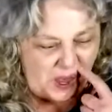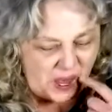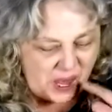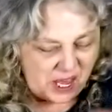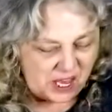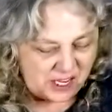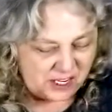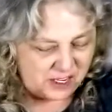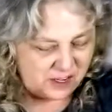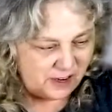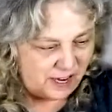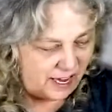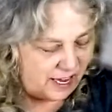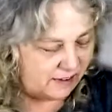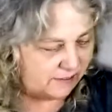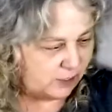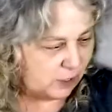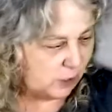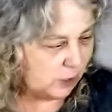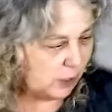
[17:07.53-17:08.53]
you have your
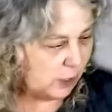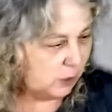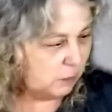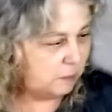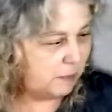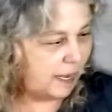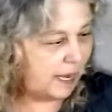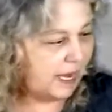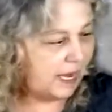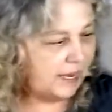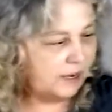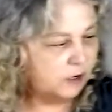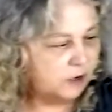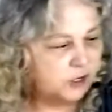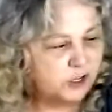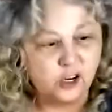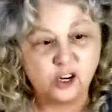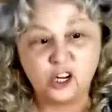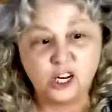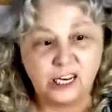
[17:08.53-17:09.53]
little pie or your
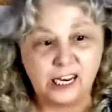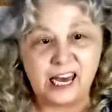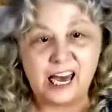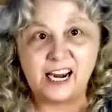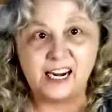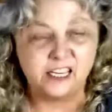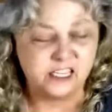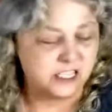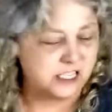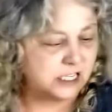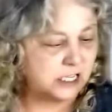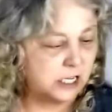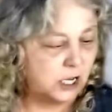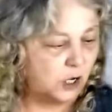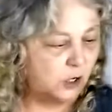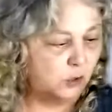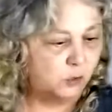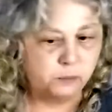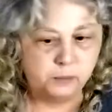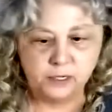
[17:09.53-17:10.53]
kaleidoscope
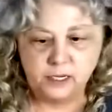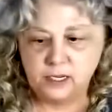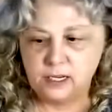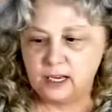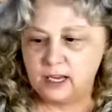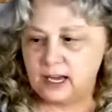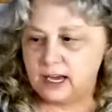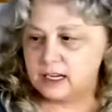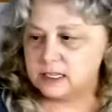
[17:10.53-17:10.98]
as